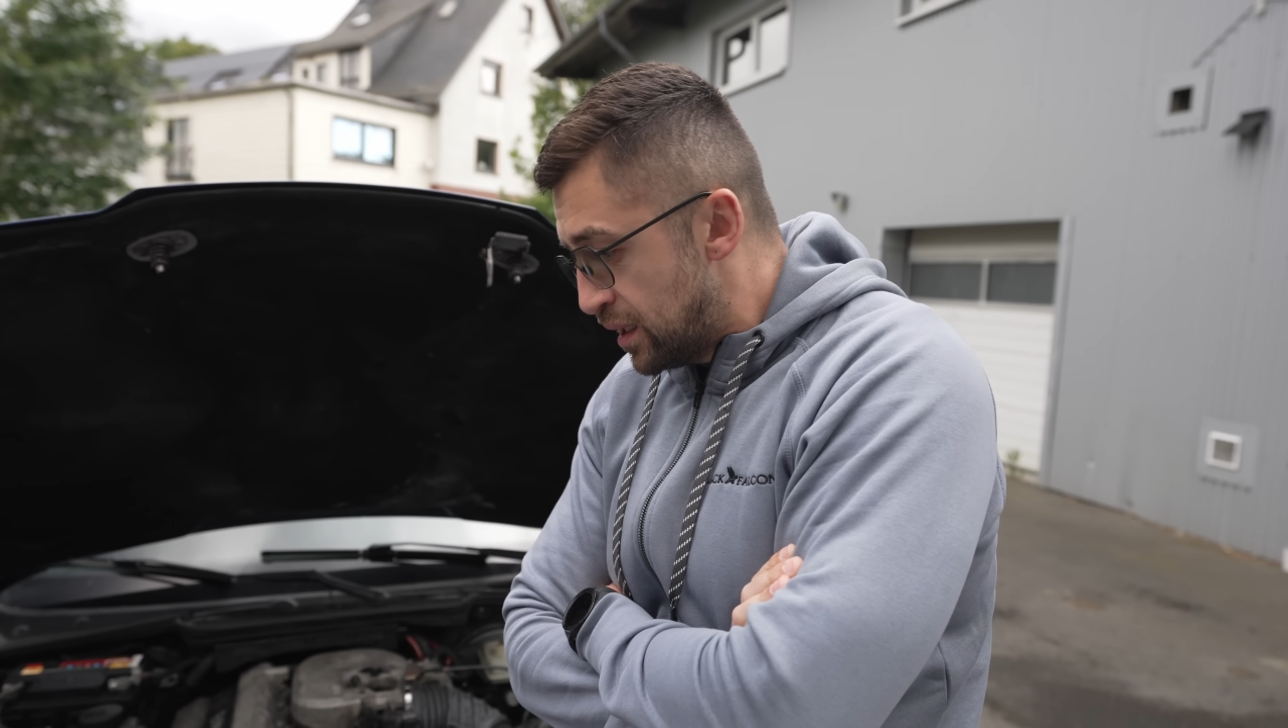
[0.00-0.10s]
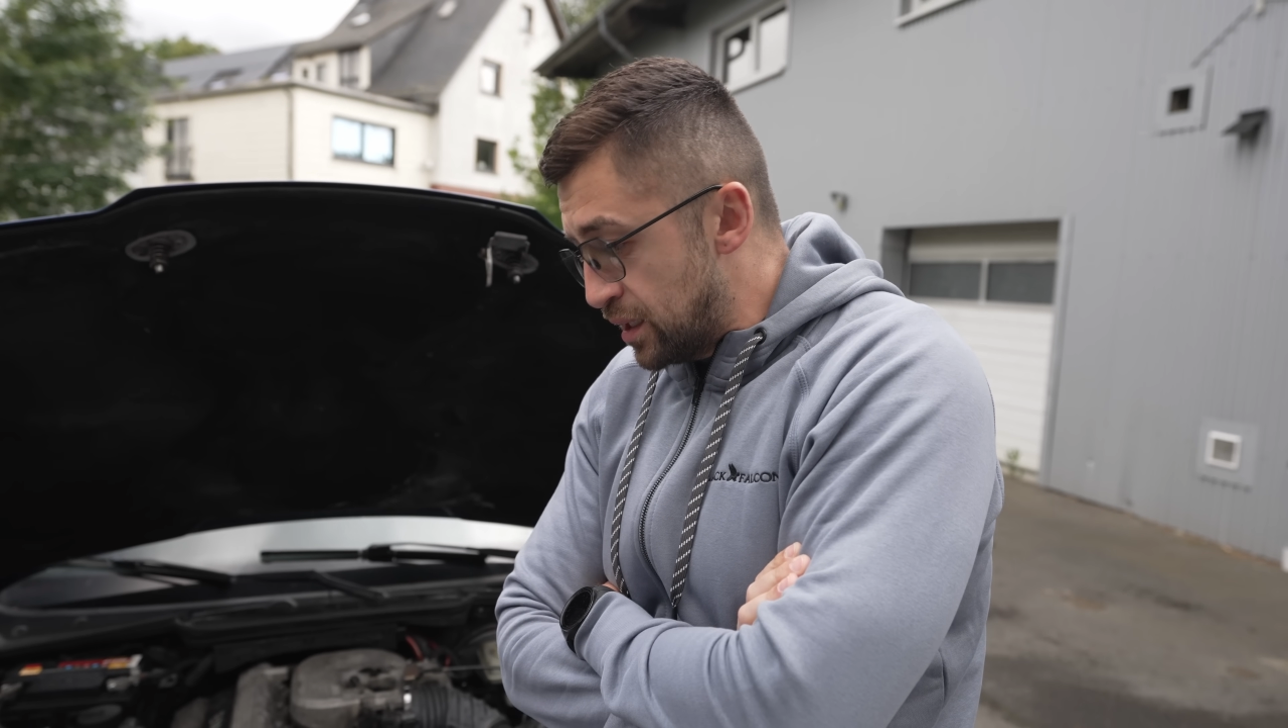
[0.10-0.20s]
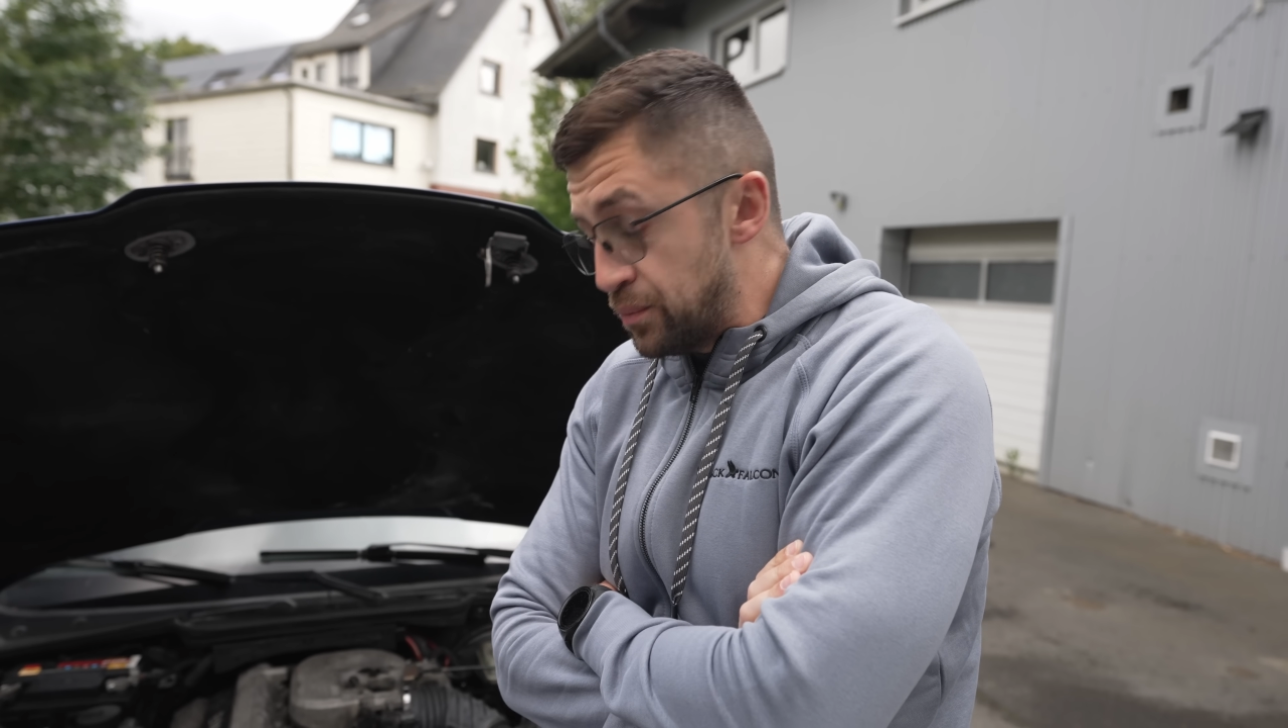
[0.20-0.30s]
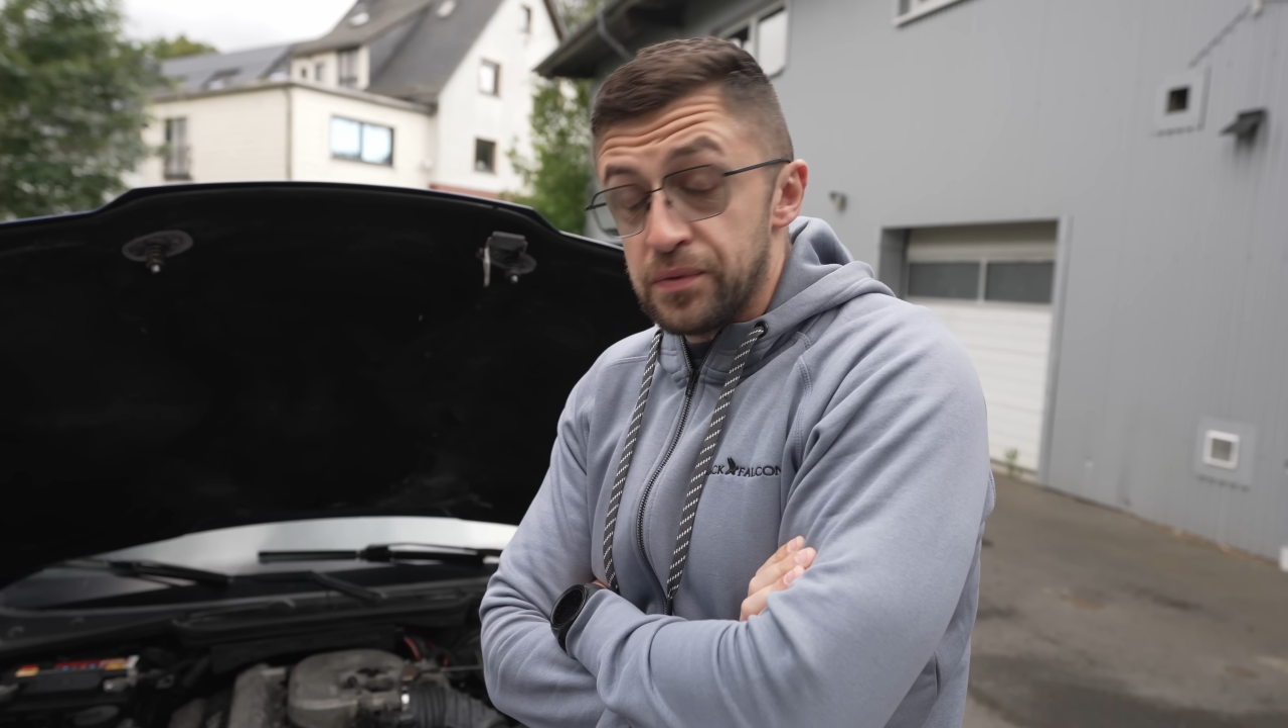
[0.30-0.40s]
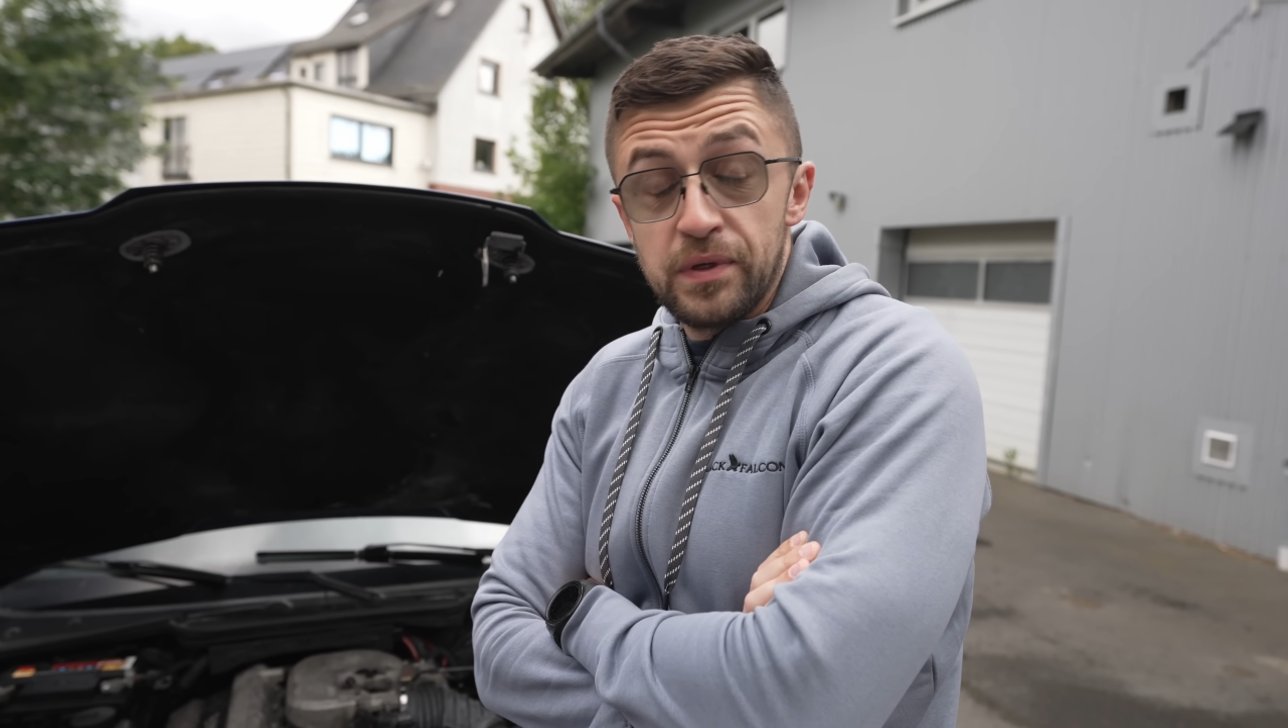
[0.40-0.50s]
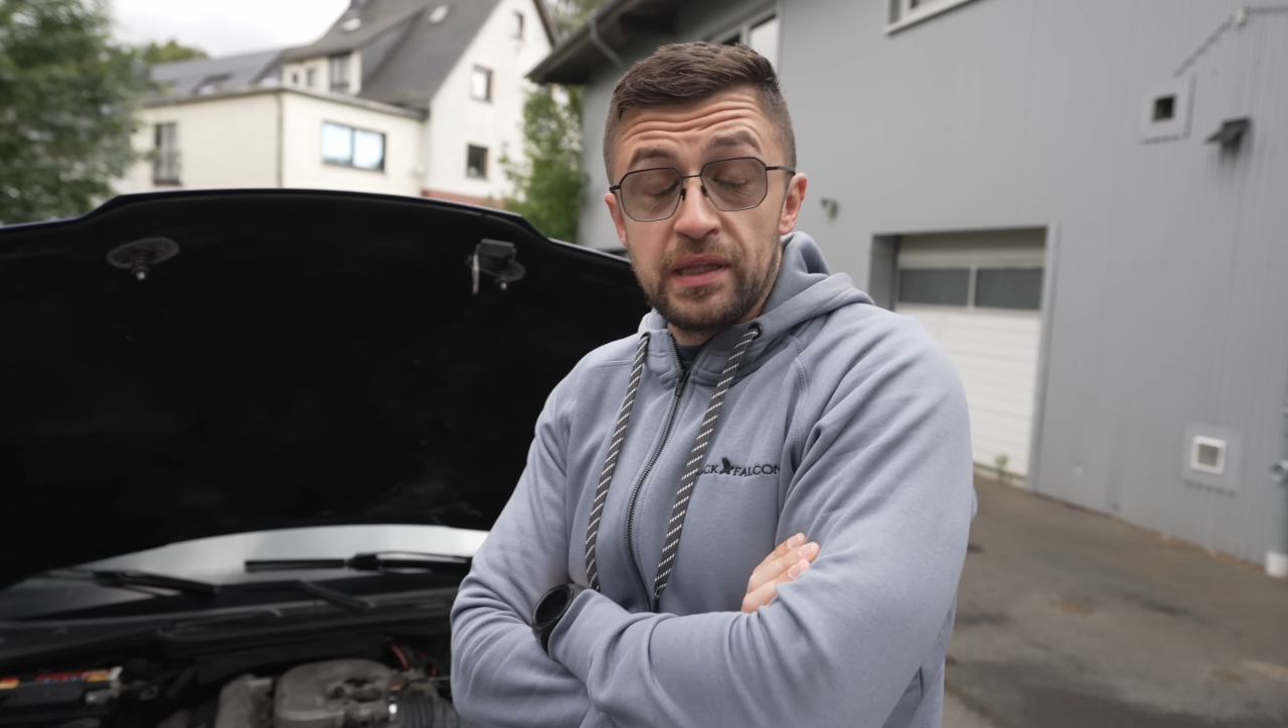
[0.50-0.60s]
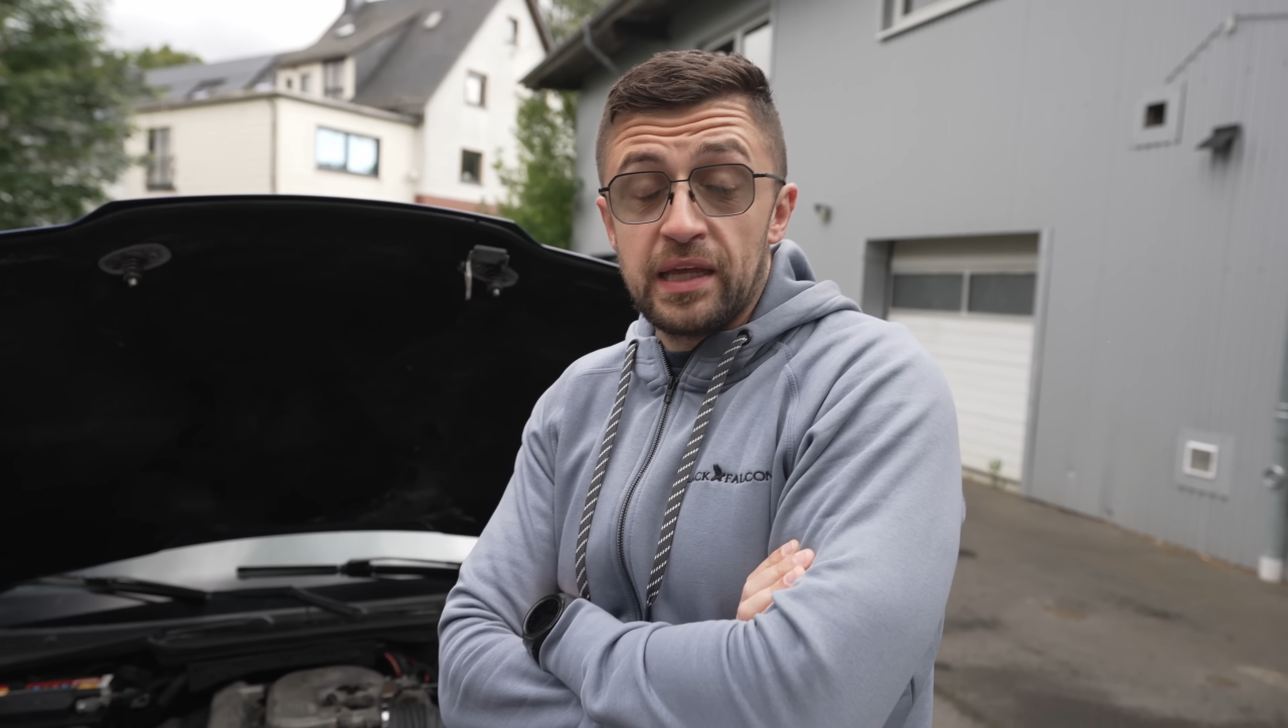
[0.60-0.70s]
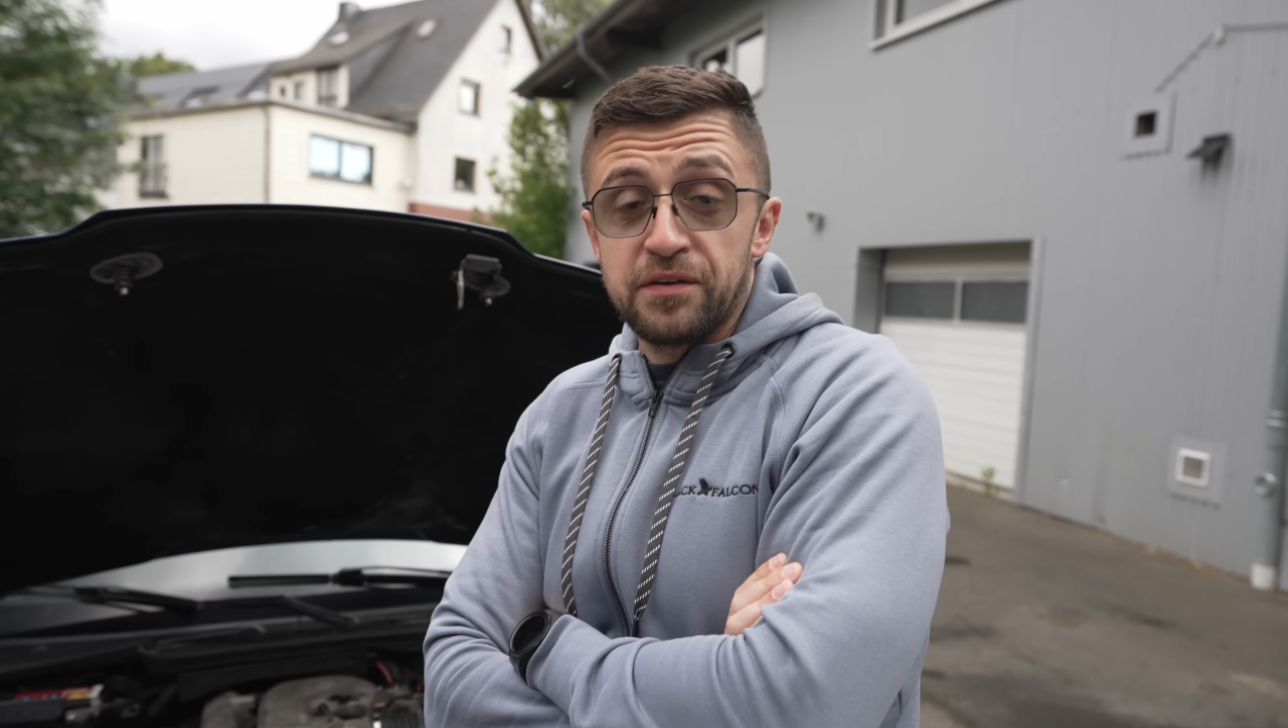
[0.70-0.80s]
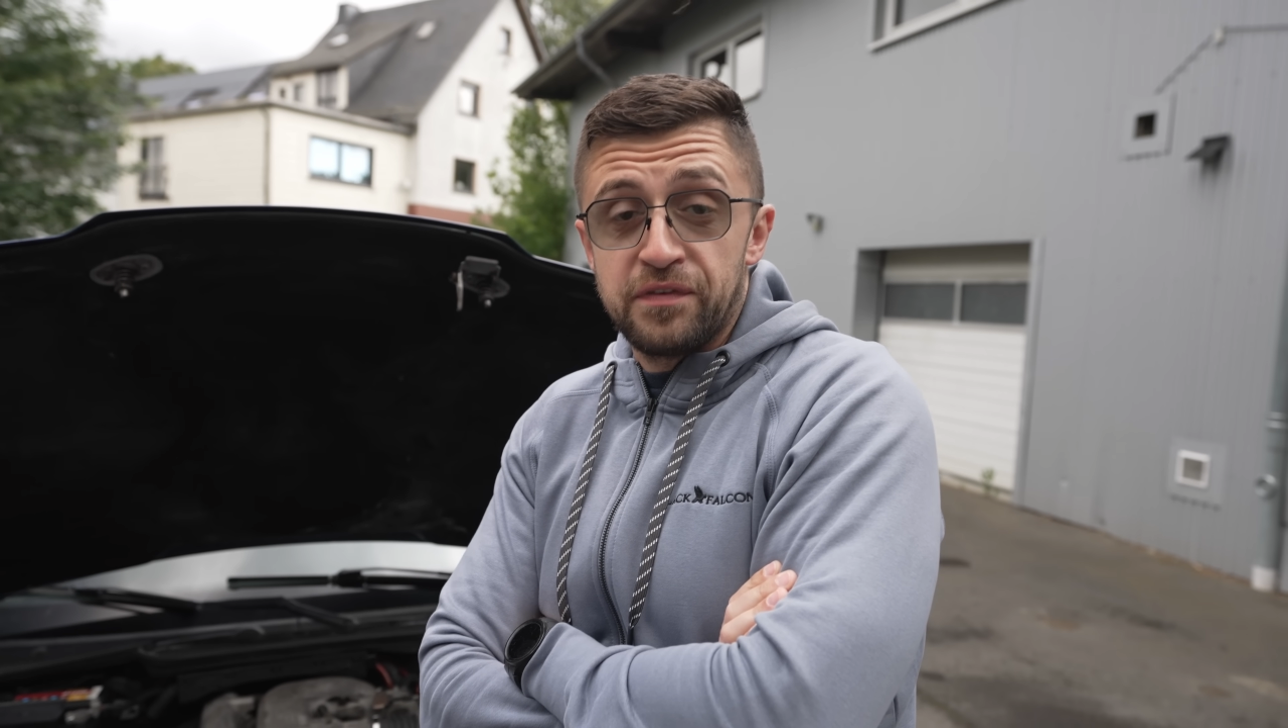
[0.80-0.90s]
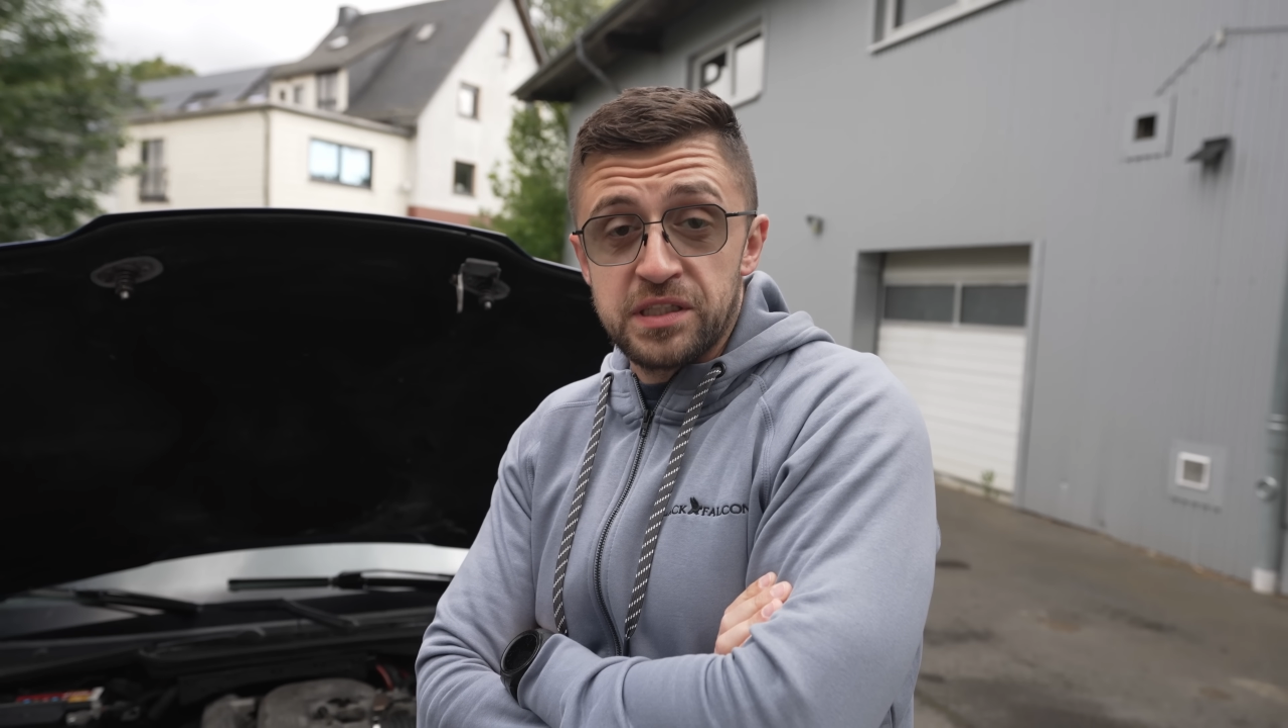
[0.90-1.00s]
And between a
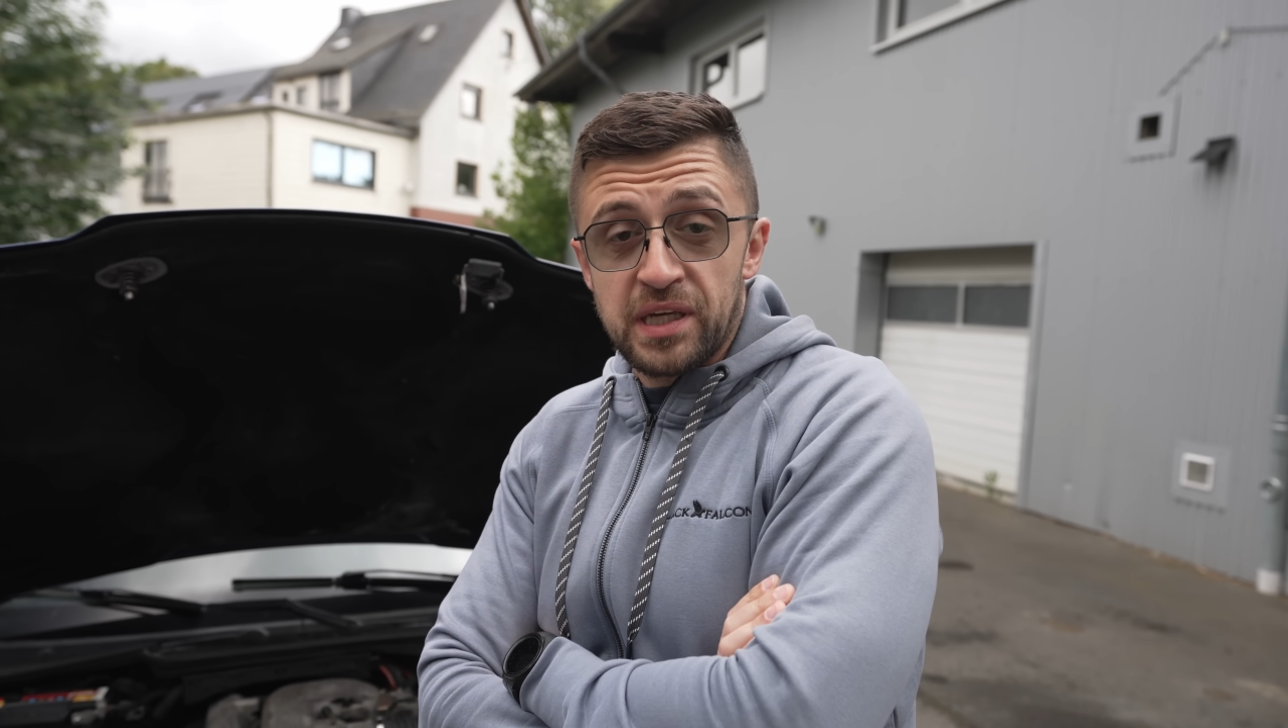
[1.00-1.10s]
lot of things